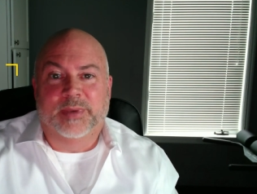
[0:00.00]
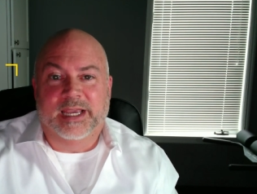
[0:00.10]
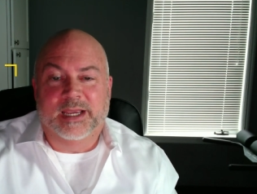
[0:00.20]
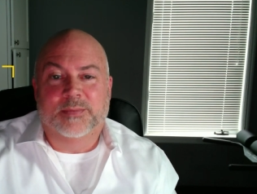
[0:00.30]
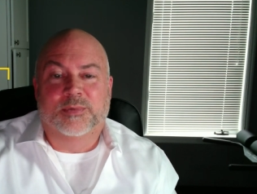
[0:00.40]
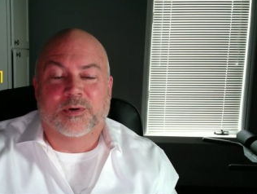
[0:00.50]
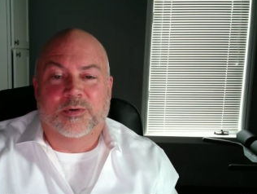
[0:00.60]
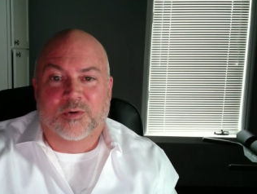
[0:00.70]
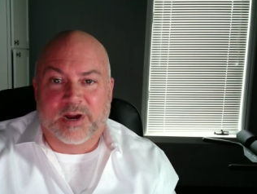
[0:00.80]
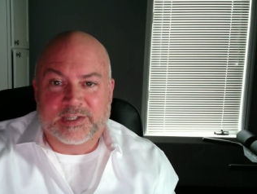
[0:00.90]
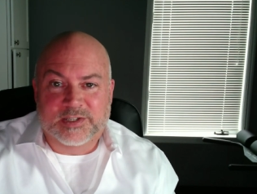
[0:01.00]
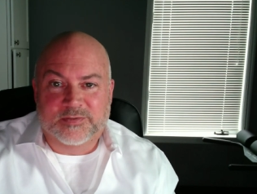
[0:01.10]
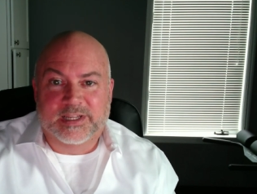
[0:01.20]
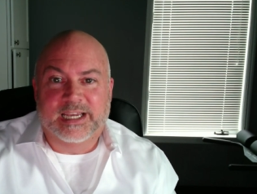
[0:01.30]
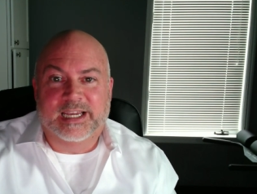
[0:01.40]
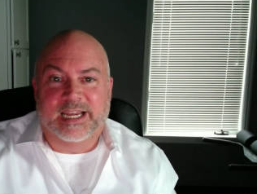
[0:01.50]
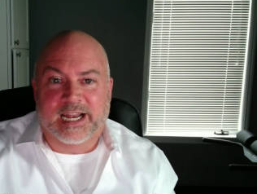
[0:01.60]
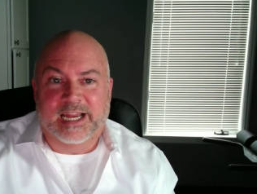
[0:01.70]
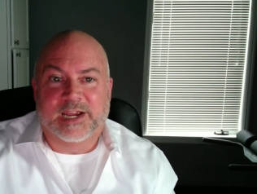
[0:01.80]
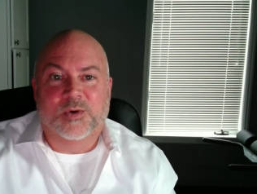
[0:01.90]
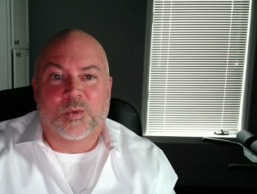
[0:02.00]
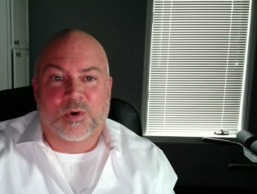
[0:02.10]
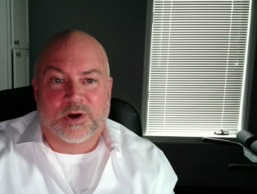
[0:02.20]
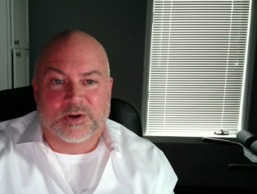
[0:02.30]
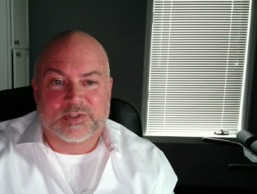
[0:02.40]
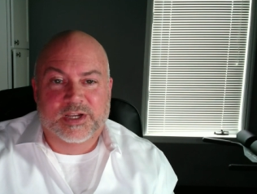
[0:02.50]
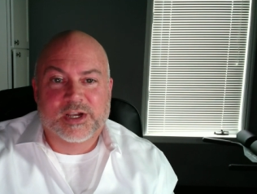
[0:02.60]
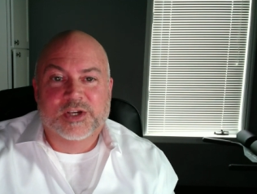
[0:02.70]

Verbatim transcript: be progressively getting worse.